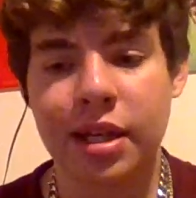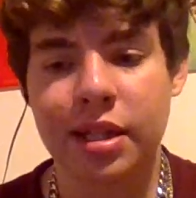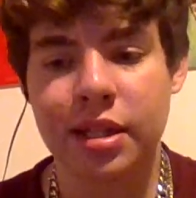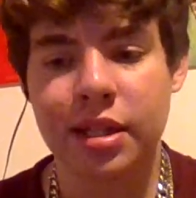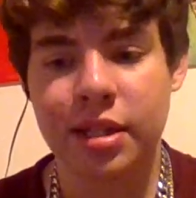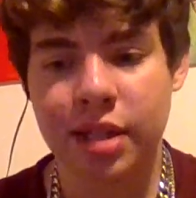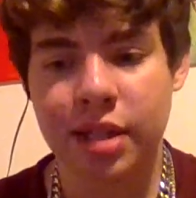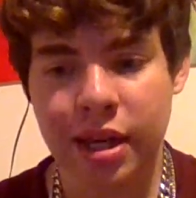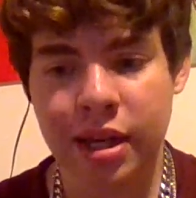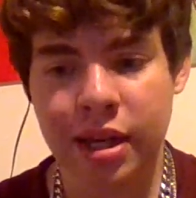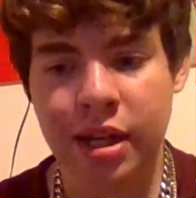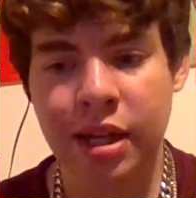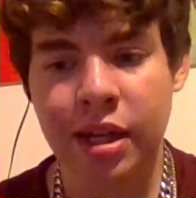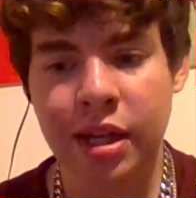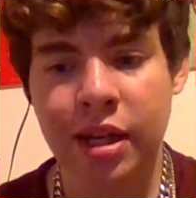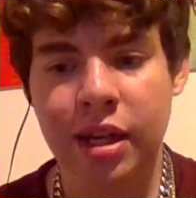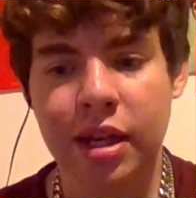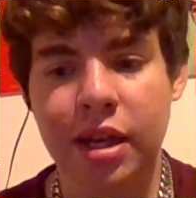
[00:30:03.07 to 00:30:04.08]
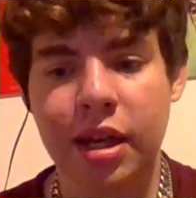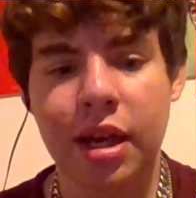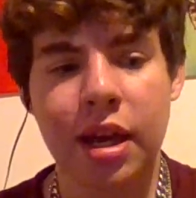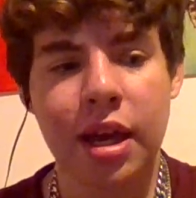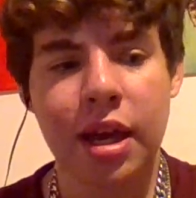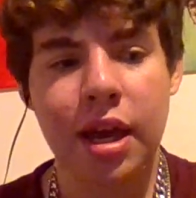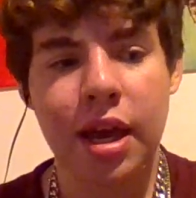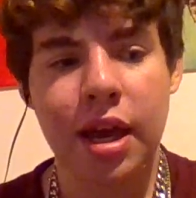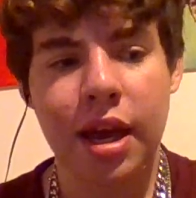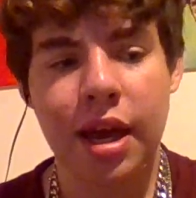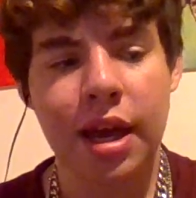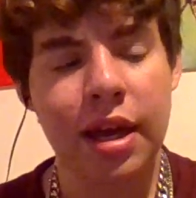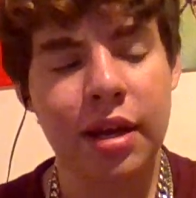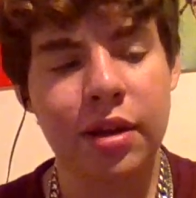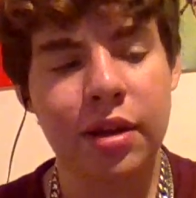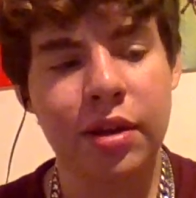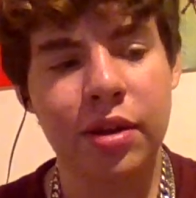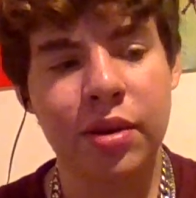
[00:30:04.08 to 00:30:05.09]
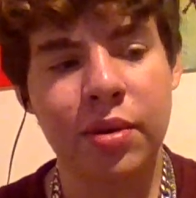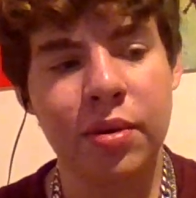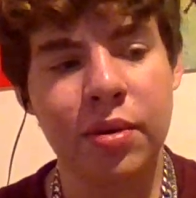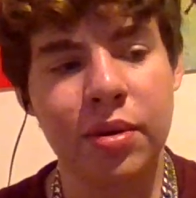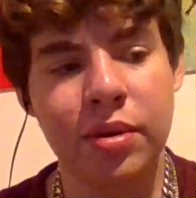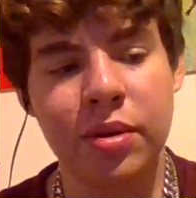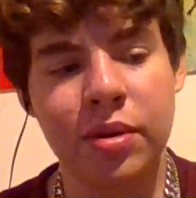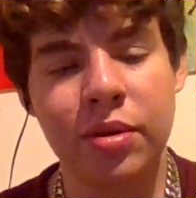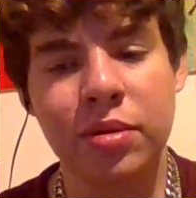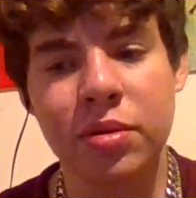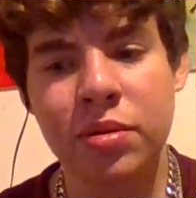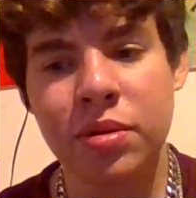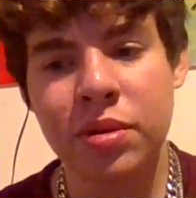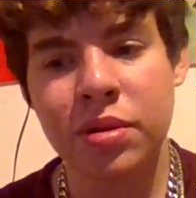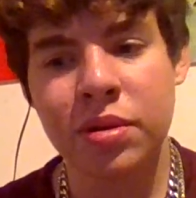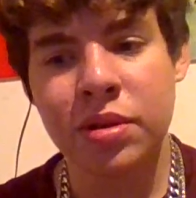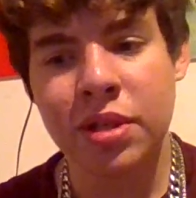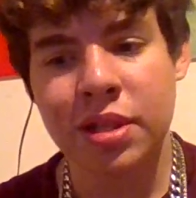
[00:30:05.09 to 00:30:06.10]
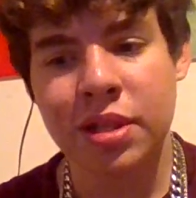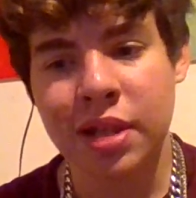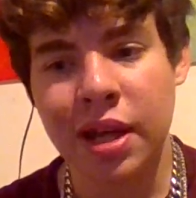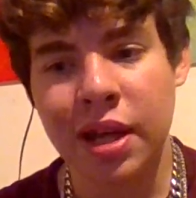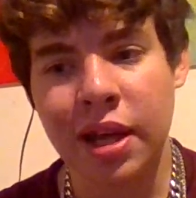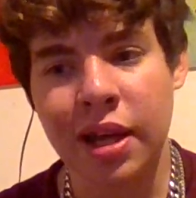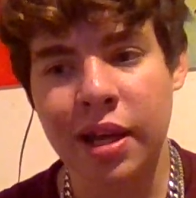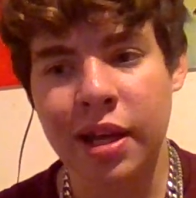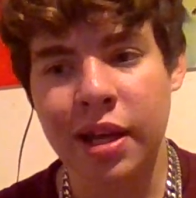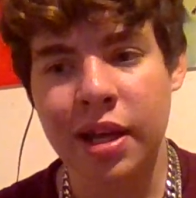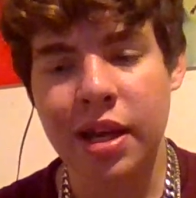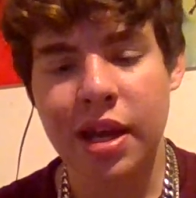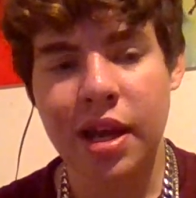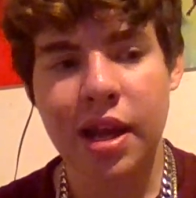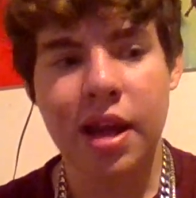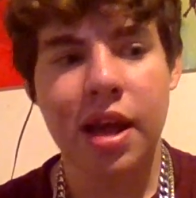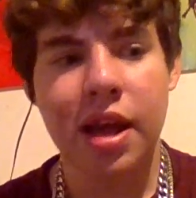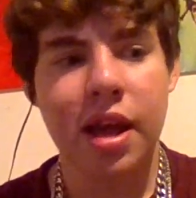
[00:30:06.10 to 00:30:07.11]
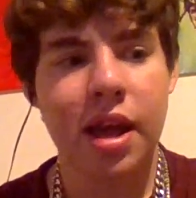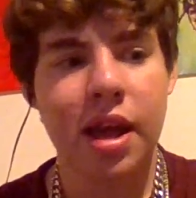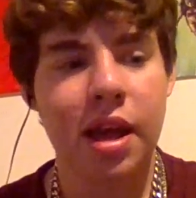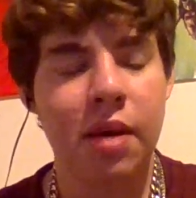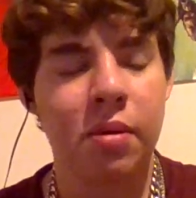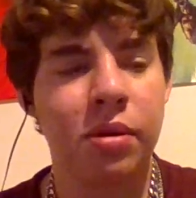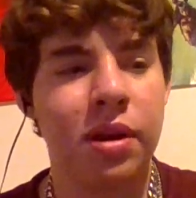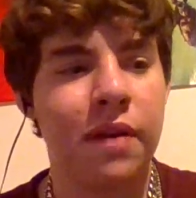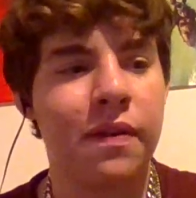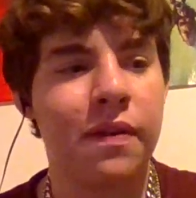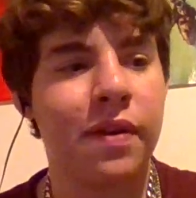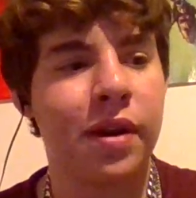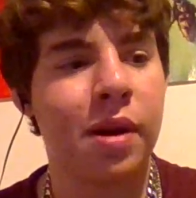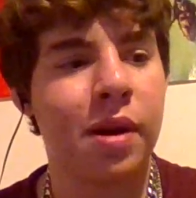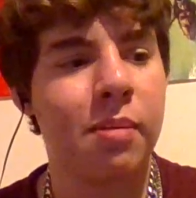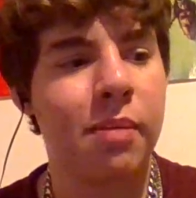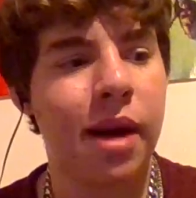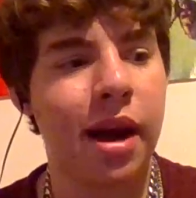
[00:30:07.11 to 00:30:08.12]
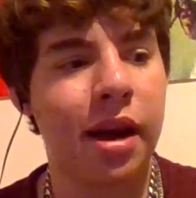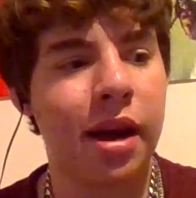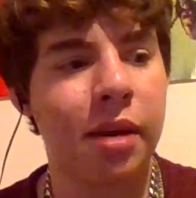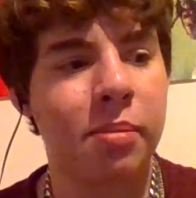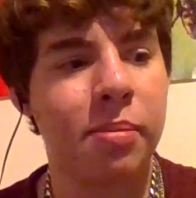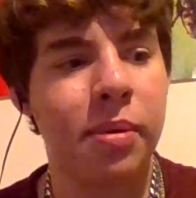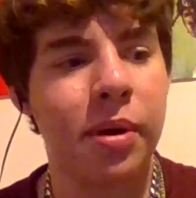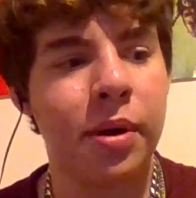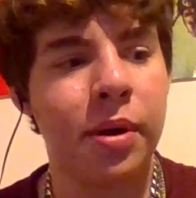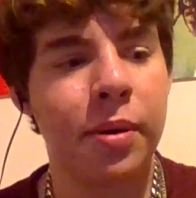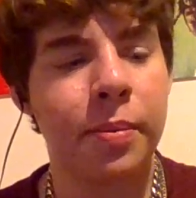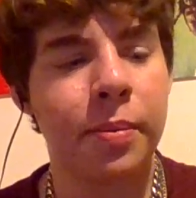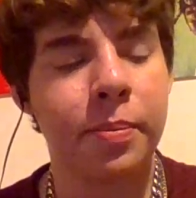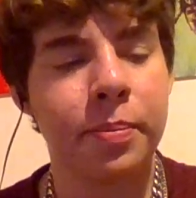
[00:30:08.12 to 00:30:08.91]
is dead, and who's to say it will never come back? But